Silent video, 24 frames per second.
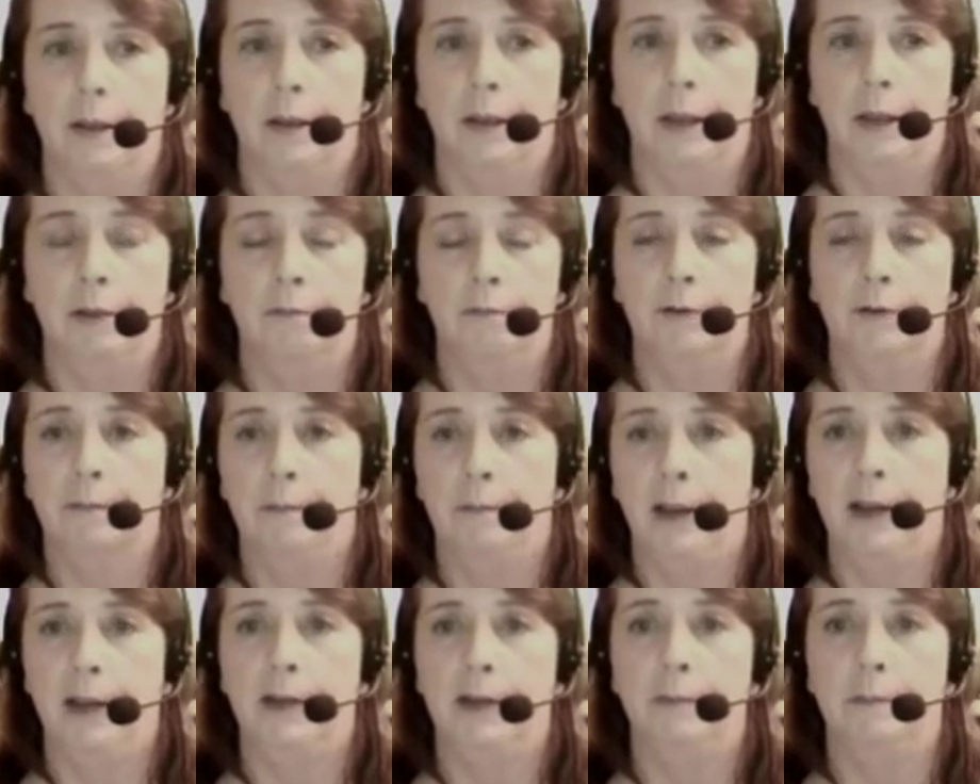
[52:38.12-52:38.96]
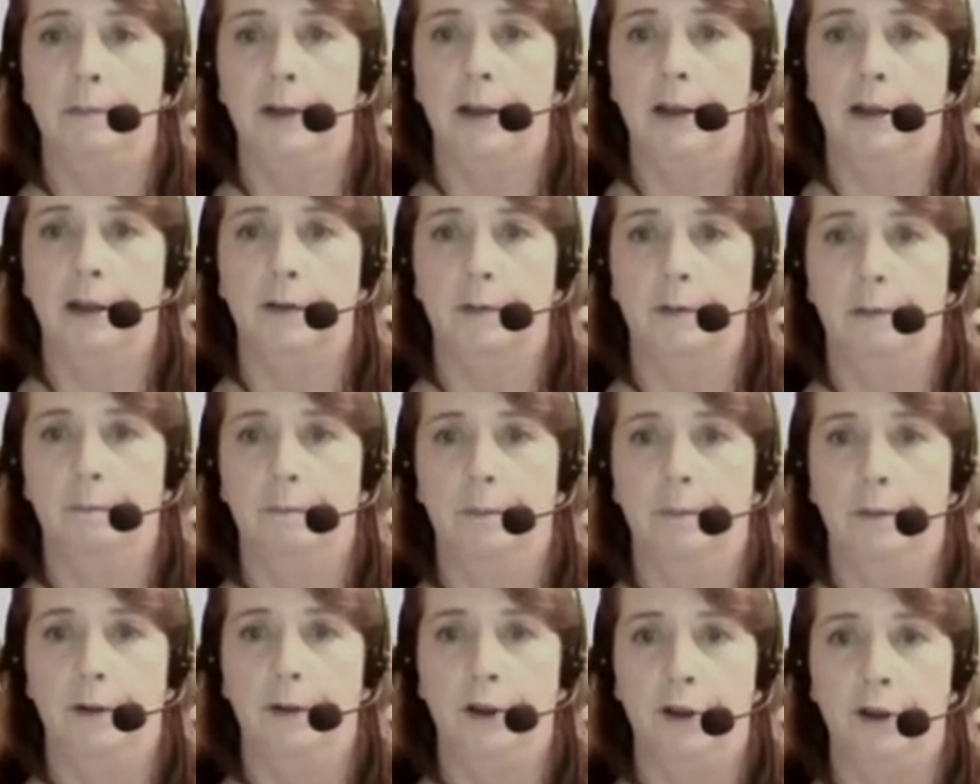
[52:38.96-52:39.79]
he was amazed because
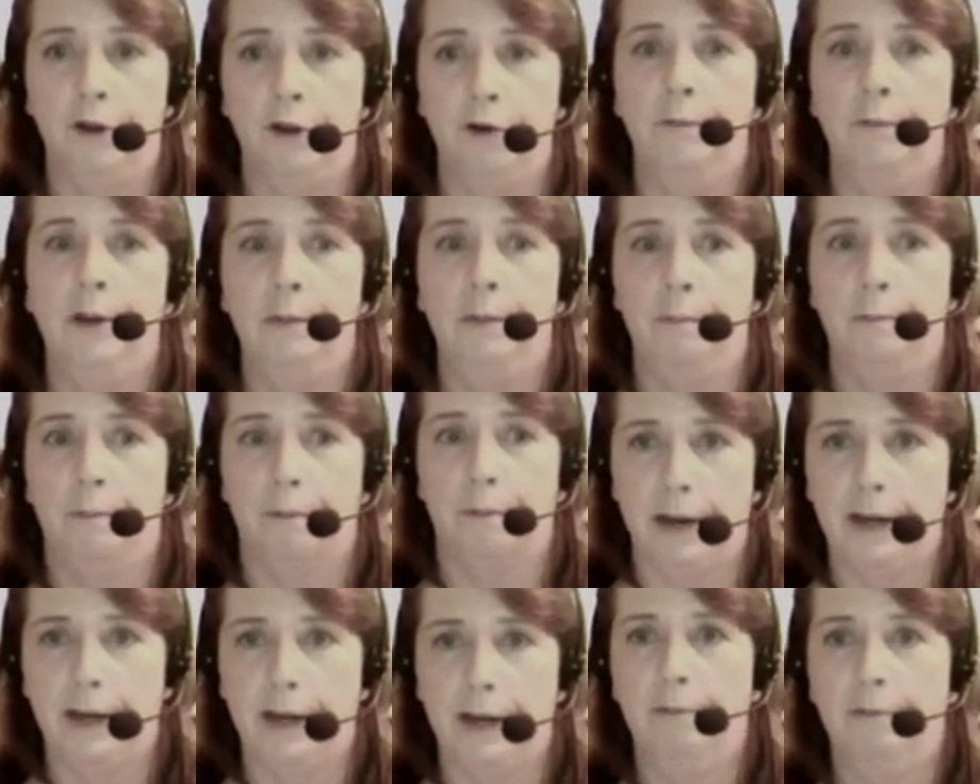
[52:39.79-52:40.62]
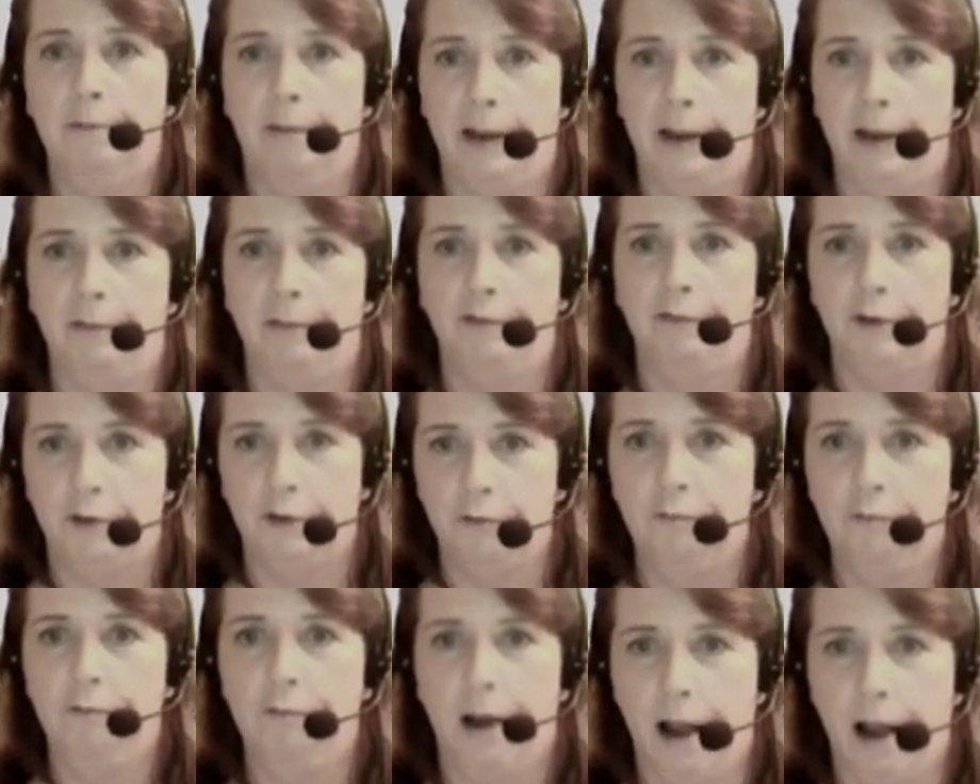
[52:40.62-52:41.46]
human brain waves do
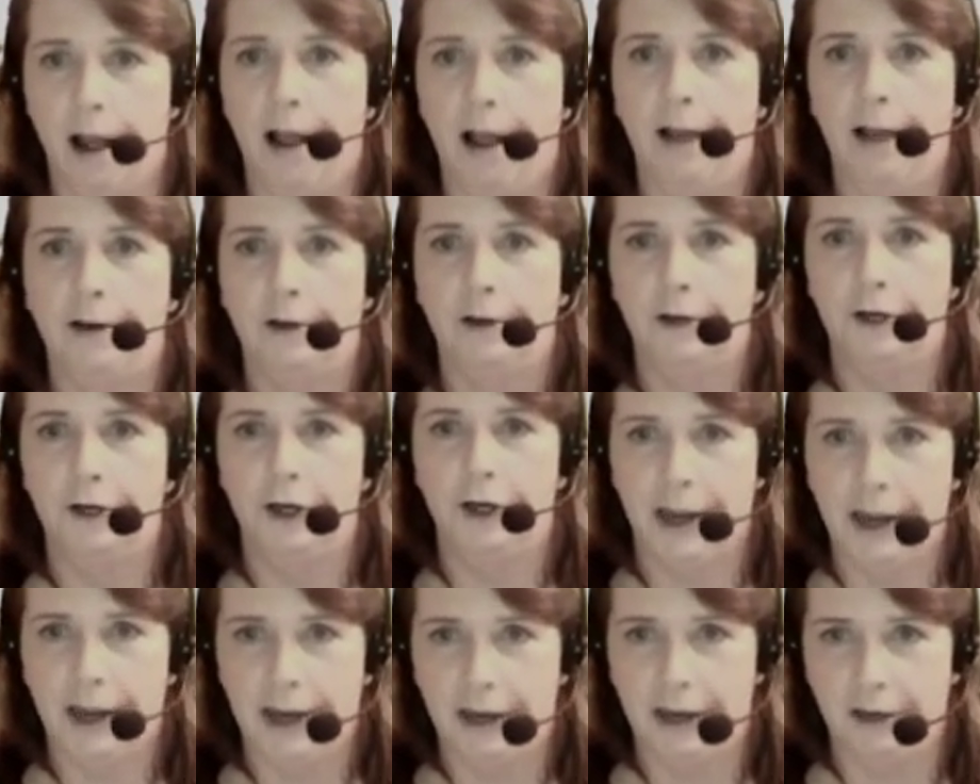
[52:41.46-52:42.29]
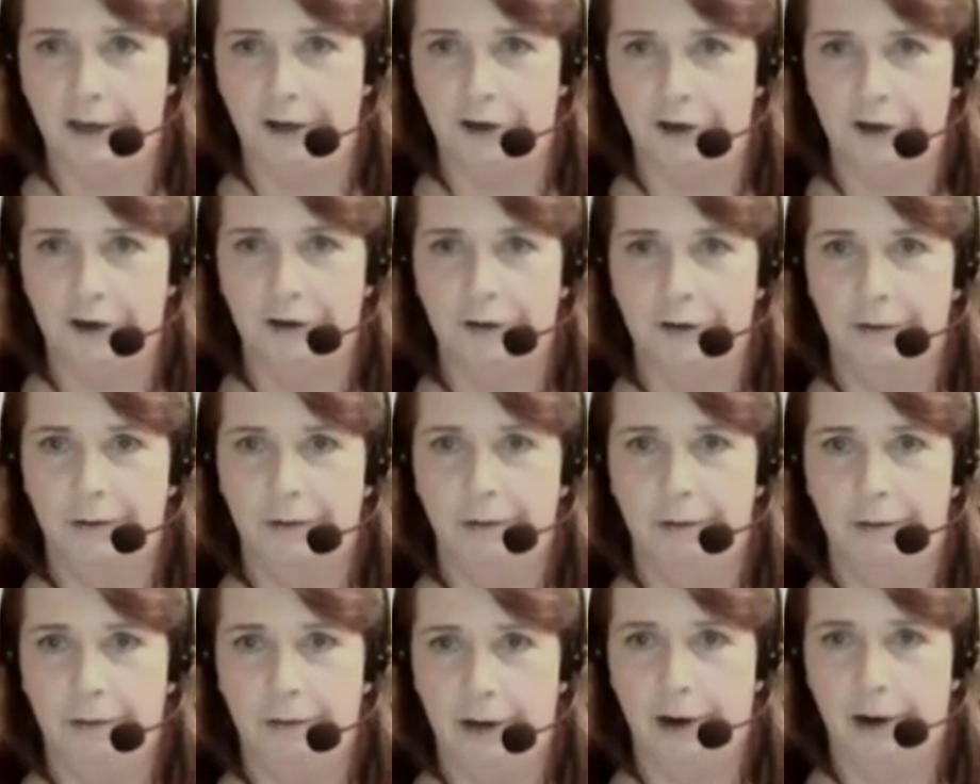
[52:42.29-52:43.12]
not change
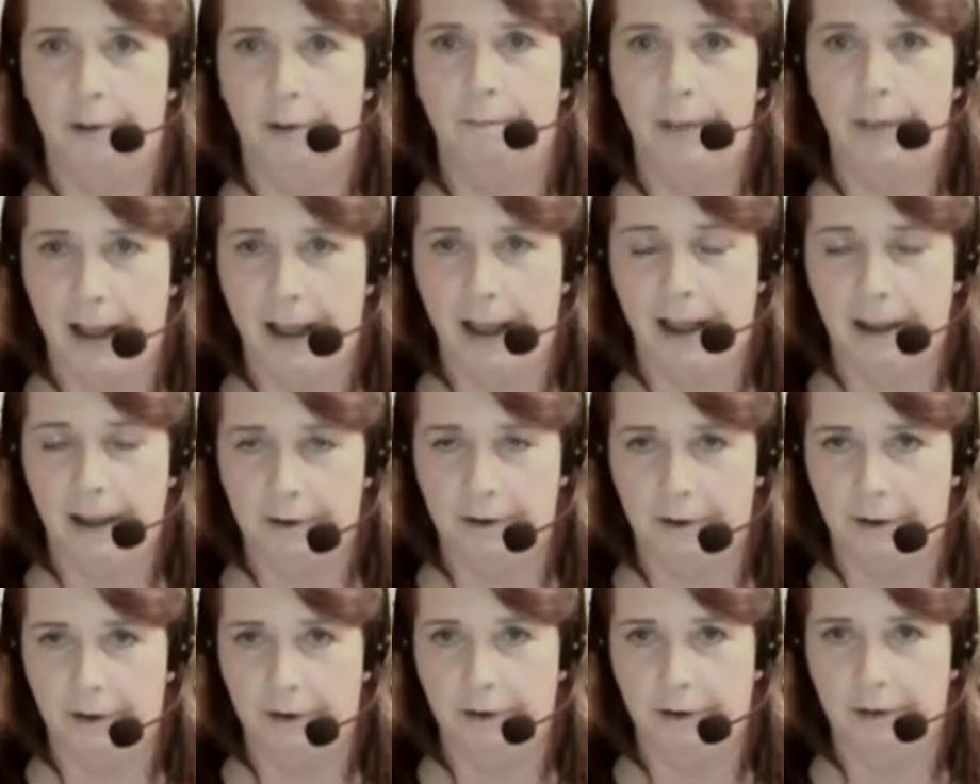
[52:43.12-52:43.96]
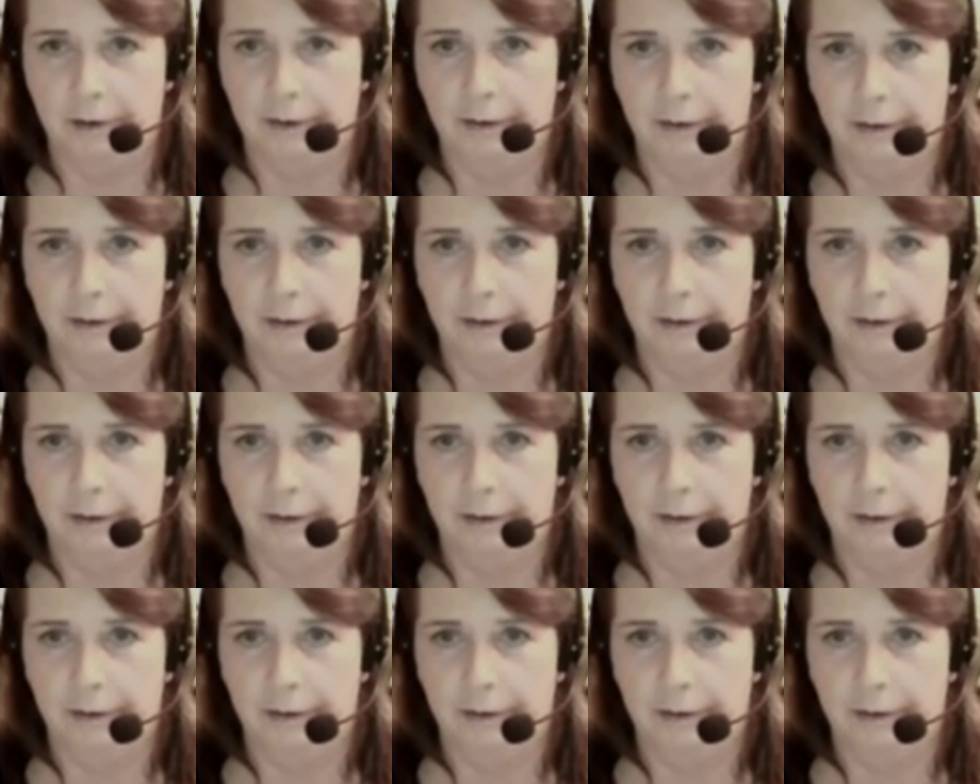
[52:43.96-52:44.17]
their pattern.